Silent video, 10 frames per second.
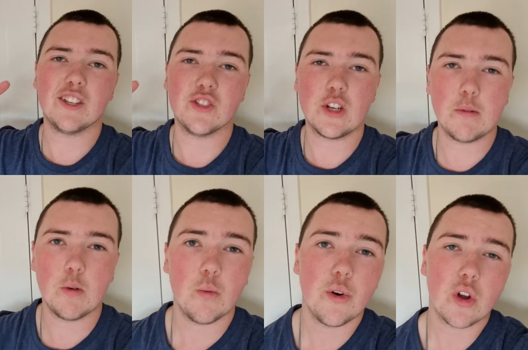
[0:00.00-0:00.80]
Ladies and
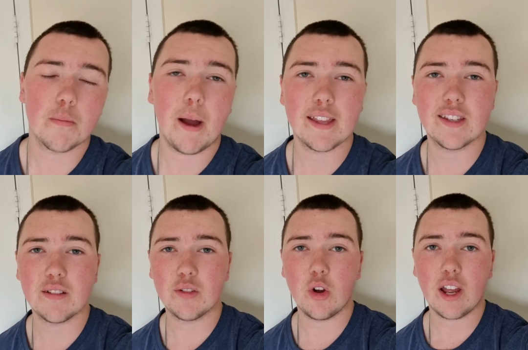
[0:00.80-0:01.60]
gentlemen, welcome back
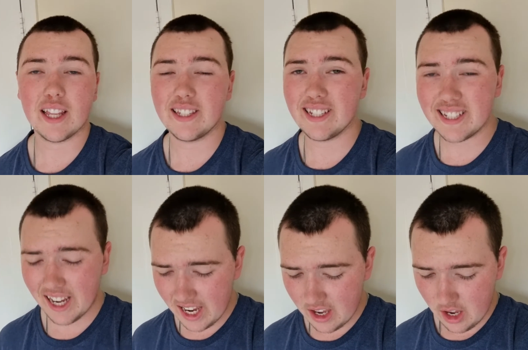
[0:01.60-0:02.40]
to the vlog, and
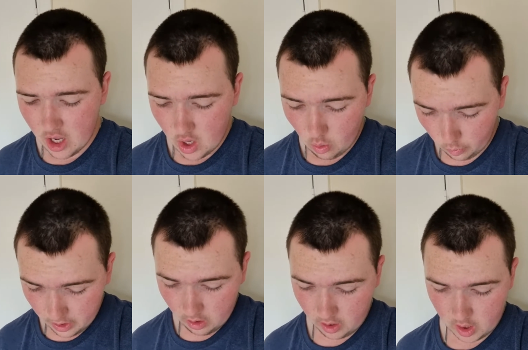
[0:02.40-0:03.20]
today
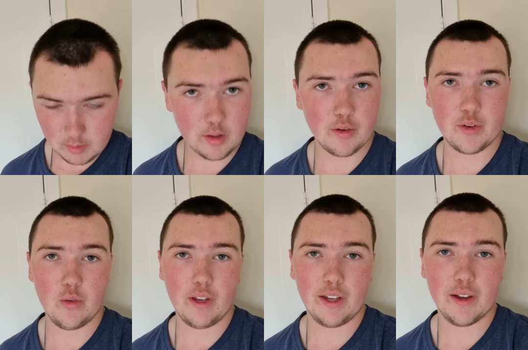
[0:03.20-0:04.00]
we are going to be
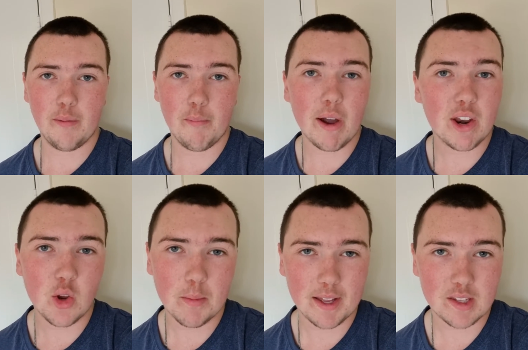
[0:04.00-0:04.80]
reviewing my
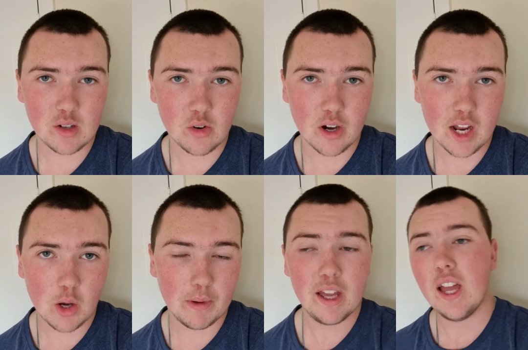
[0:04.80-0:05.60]
new Mandalorian
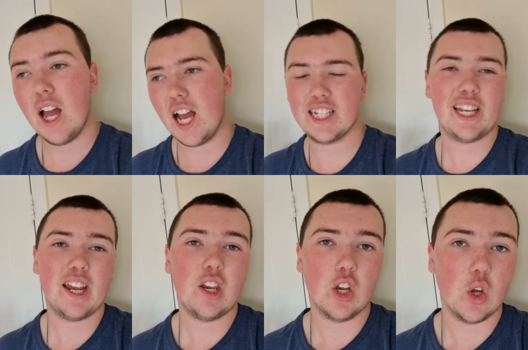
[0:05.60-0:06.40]
helmet. I
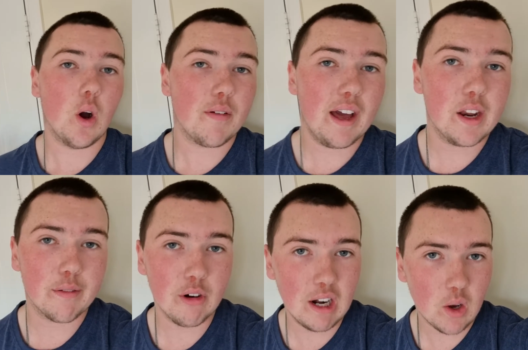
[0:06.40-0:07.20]
say new, I've had
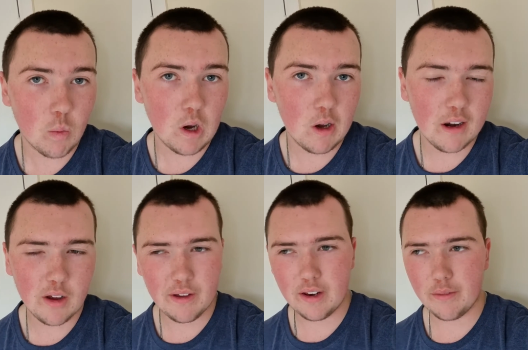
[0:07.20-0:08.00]
it for a little while
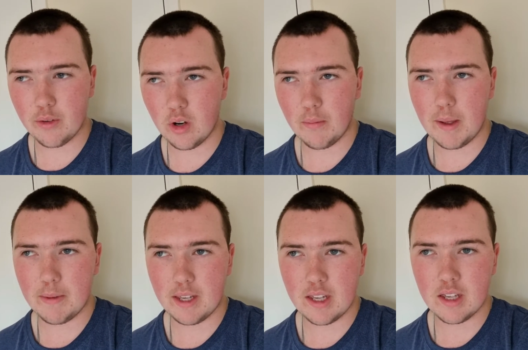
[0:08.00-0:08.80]
now, I've had it for
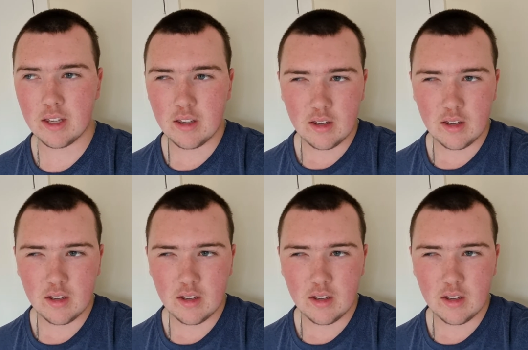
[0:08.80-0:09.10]
maybe